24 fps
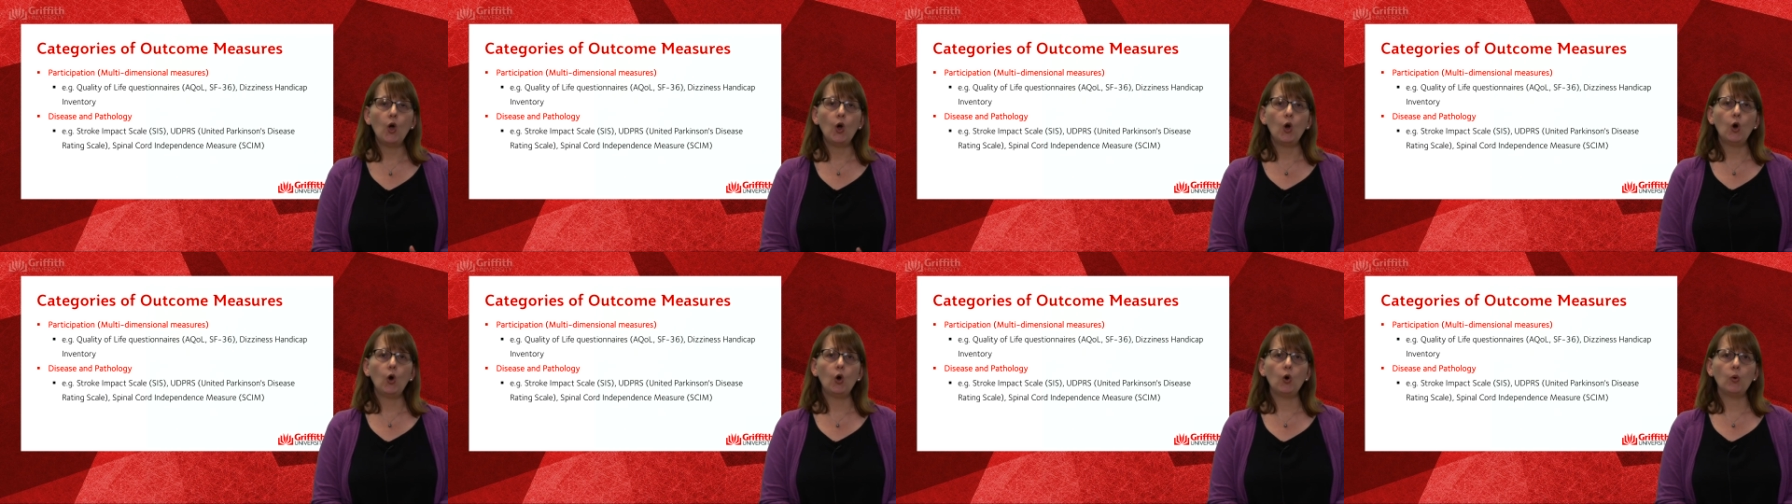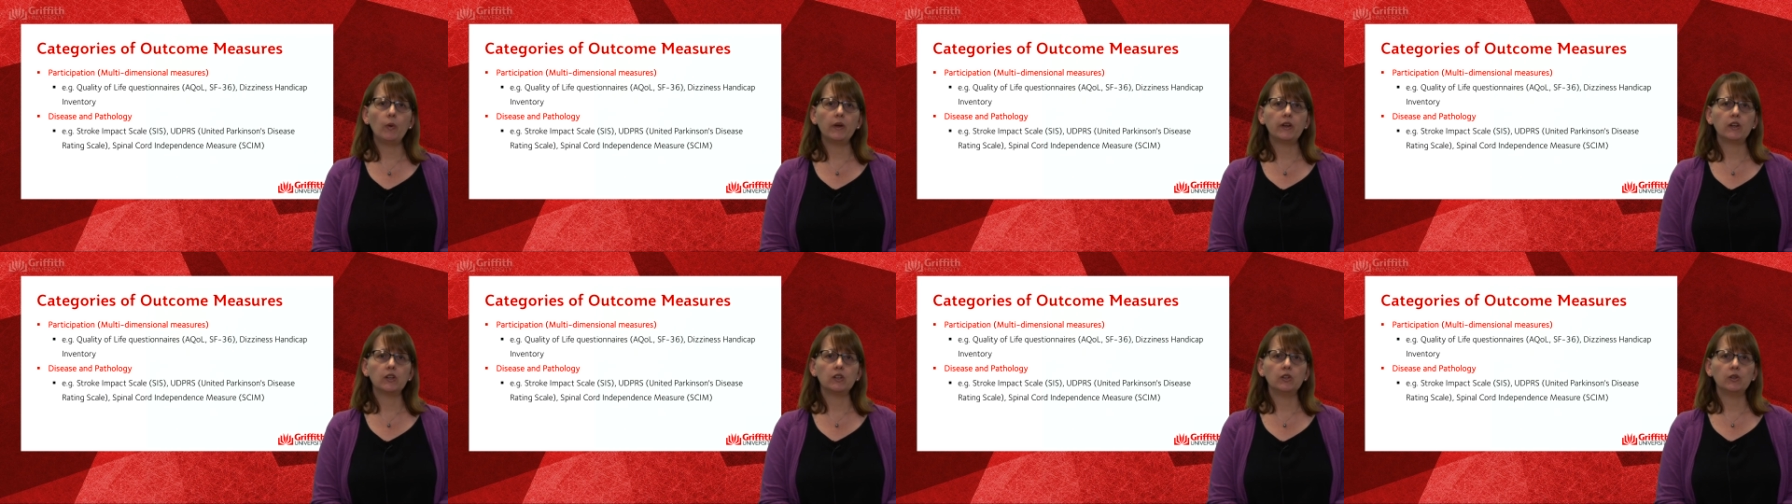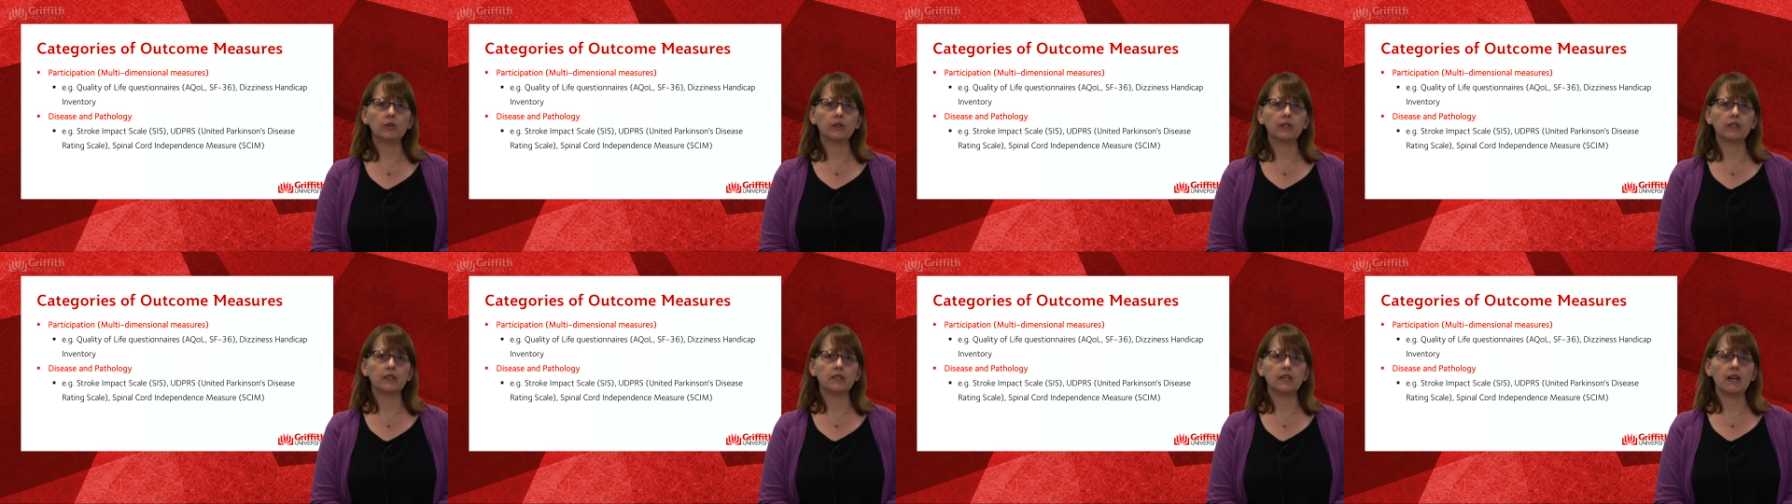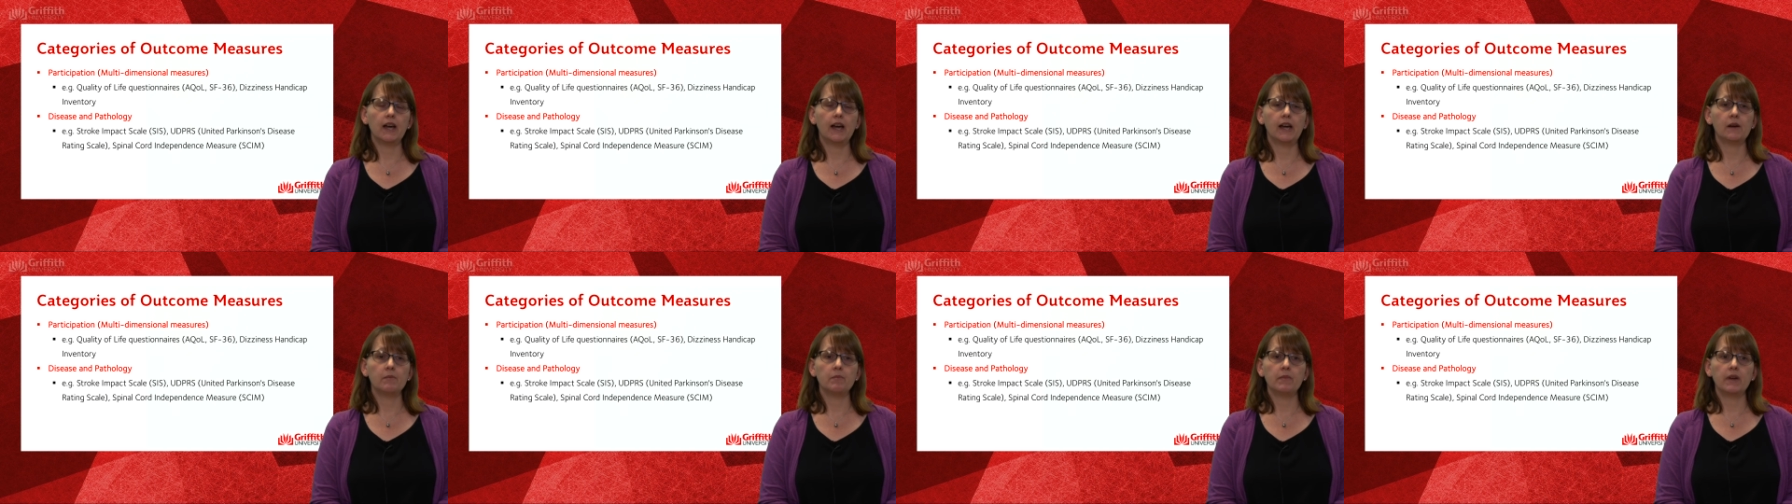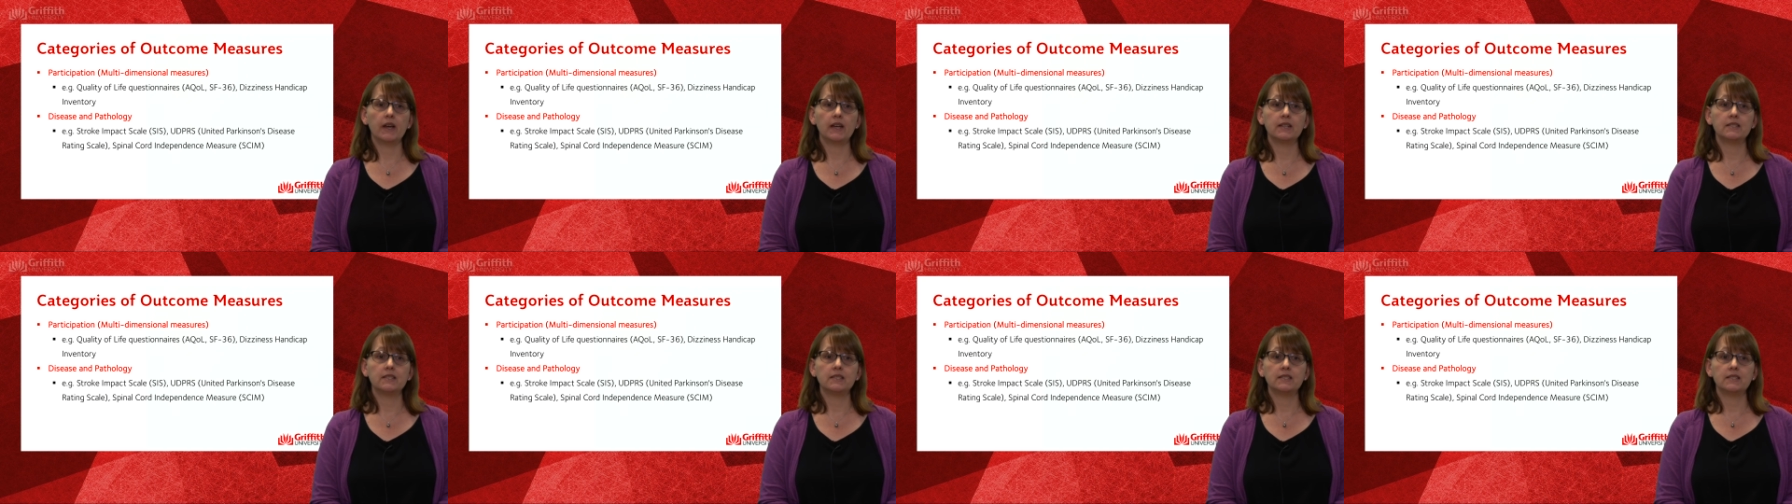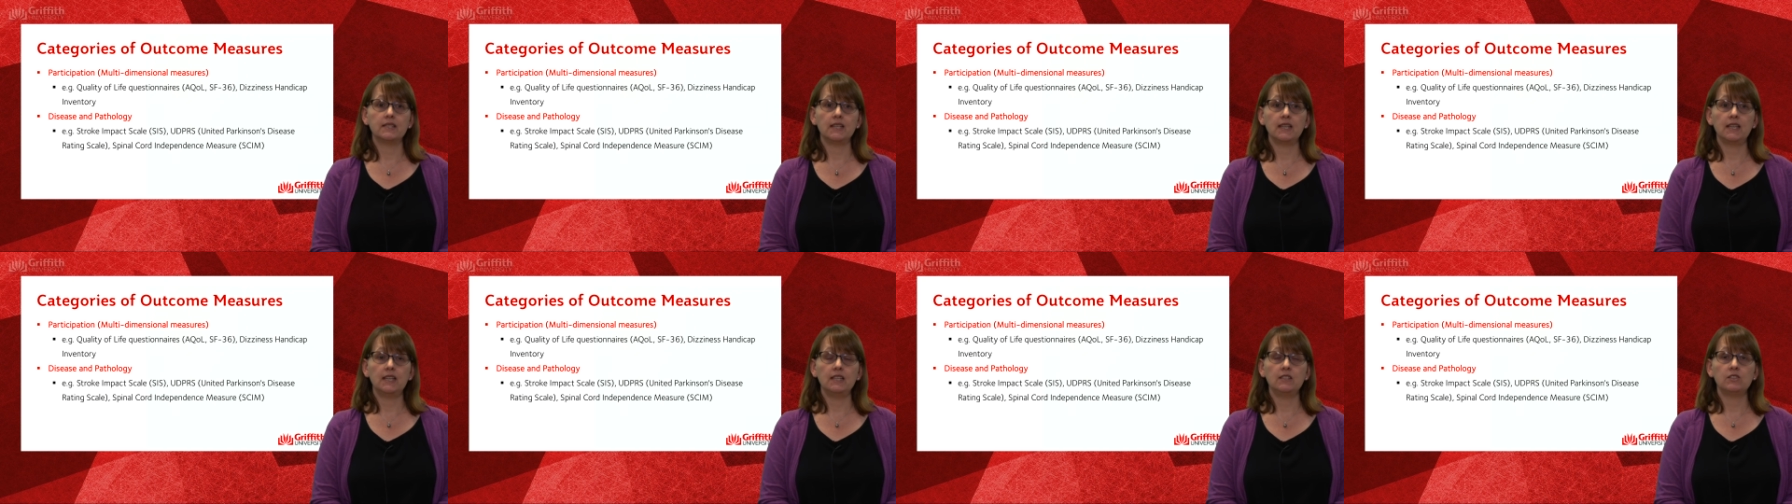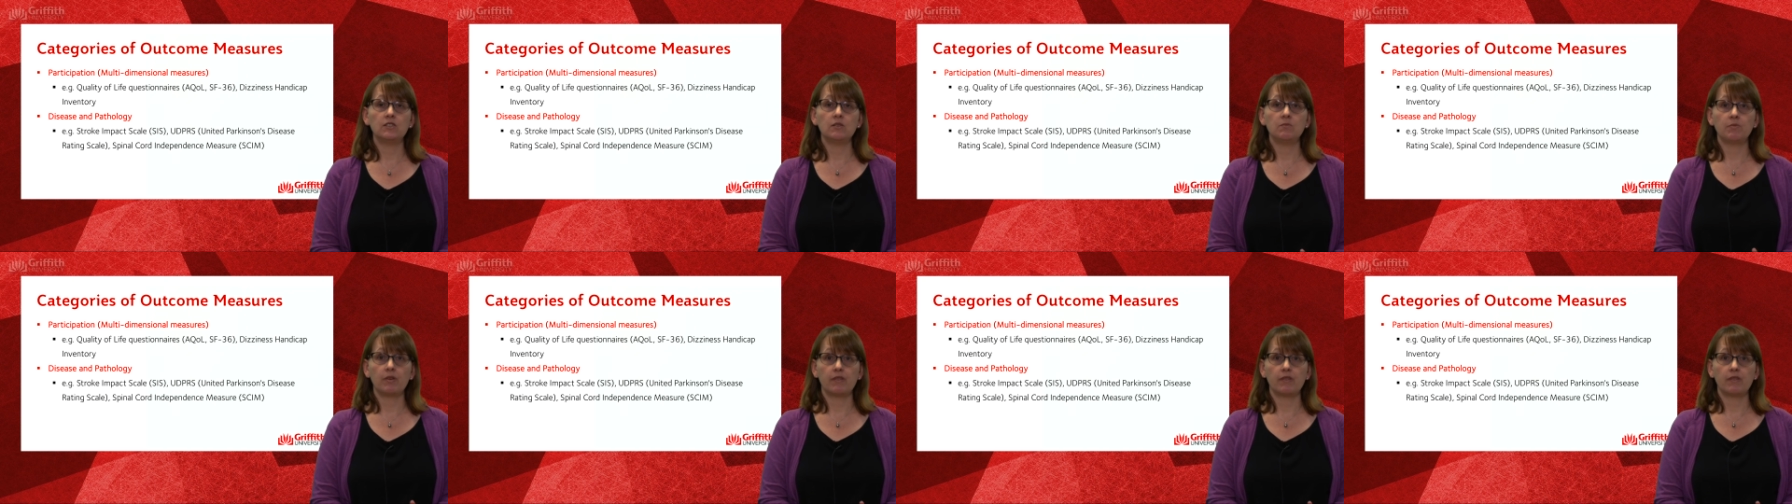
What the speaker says: Or we could look at a disease and